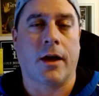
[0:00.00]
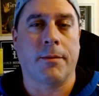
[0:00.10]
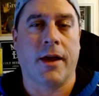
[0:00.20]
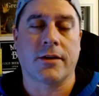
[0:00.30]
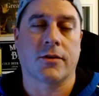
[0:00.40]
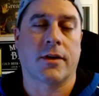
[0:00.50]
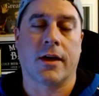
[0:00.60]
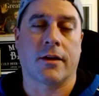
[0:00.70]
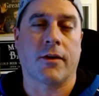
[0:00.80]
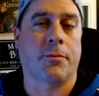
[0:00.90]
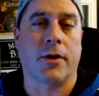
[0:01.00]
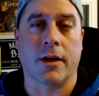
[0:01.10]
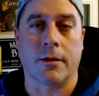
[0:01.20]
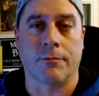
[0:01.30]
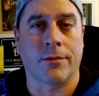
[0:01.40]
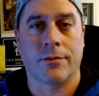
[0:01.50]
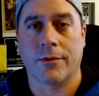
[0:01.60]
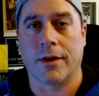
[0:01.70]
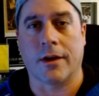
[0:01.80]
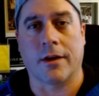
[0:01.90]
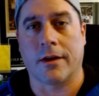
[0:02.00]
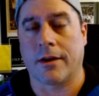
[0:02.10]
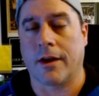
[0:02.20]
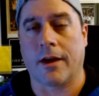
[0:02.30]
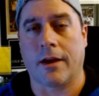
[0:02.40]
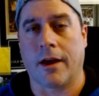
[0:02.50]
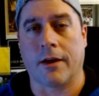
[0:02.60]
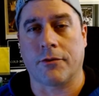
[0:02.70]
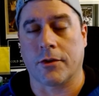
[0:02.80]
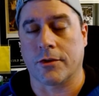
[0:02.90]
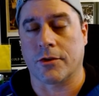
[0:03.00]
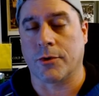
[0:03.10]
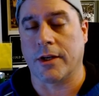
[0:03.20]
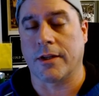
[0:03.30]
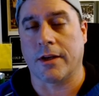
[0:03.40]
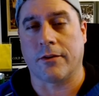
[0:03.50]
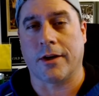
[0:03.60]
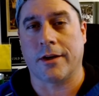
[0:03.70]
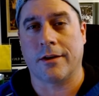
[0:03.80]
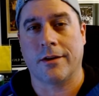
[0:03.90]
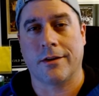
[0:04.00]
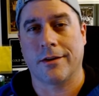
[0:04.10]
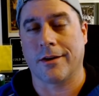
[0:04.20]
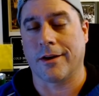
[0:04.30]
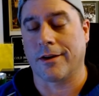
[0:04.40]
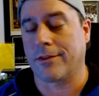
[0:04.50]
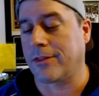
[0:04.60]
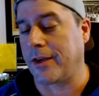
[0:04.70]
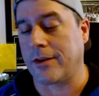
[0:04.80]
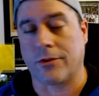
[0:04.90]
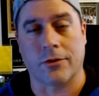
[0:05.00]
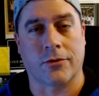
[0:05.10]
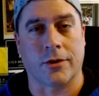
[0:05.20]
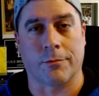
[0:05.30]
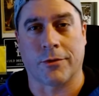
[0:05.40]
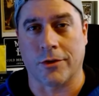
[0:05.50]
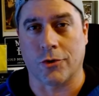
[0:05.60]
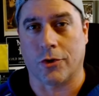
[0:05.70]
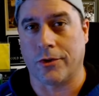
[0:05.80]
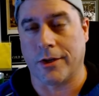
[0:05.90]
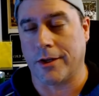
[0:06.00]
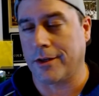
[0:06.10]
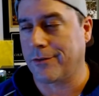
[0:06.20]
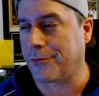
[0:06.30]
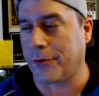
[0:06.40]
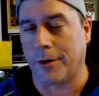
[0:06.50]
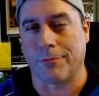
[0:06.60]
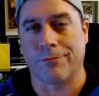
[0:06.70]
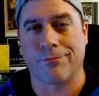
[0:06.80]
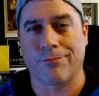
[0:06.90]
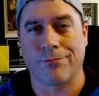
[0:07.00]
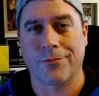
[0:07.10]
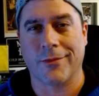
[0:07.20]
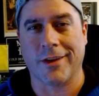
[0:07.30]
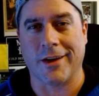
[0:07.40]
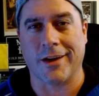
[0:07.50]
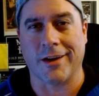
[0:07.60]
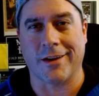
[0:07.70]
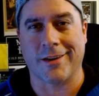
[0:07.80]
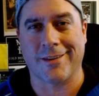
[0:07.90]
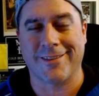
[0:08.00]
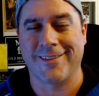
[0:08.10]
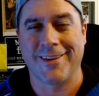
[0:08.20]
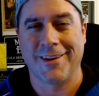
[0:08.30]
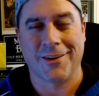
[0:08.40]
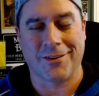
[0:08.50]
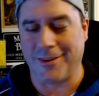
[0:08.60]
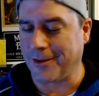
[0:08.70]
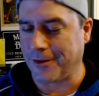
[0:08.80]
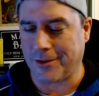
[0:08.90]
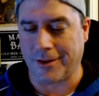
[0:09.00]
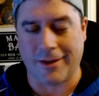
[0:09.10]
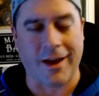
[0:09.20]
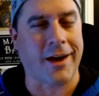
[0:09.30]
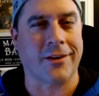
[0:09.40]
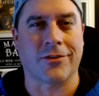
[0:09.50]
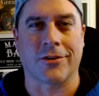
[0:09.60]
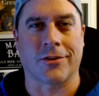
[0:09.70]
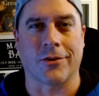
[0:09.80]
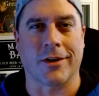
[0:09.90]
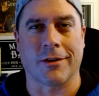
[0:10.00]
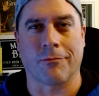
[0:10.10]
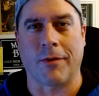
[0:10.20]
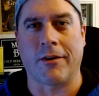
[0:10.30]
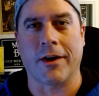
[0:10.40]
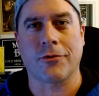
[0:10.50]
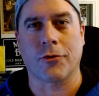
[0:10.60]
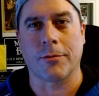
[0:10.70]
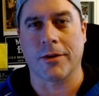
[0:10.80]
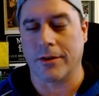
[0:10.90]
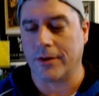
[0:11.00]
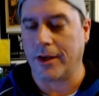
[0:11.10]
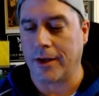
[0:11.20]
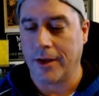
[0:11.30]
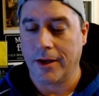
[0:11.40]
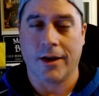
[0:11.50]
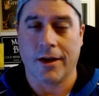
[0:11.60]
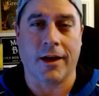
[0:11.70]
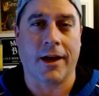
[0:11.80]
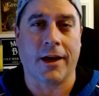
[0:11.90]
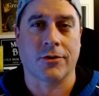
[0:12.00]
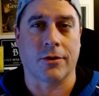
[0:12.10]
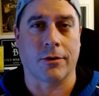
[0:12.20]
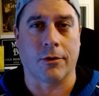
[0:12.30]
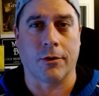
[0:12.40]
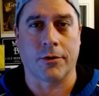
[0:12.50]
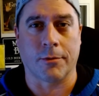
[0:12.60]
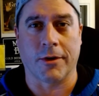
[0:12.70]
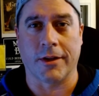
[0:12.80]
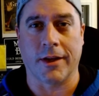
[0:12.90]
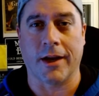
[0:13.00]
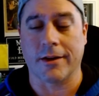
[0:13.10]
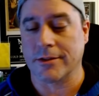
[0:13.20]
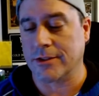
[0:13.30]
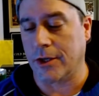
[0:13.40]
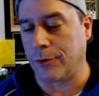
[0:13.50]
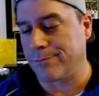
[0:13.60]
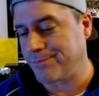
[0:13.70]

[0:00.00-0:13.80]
actually kind of outplayed him after the trade deadline, thanks to some cajoling from the guys during my live stream the other day. I actually agree with them on that. So,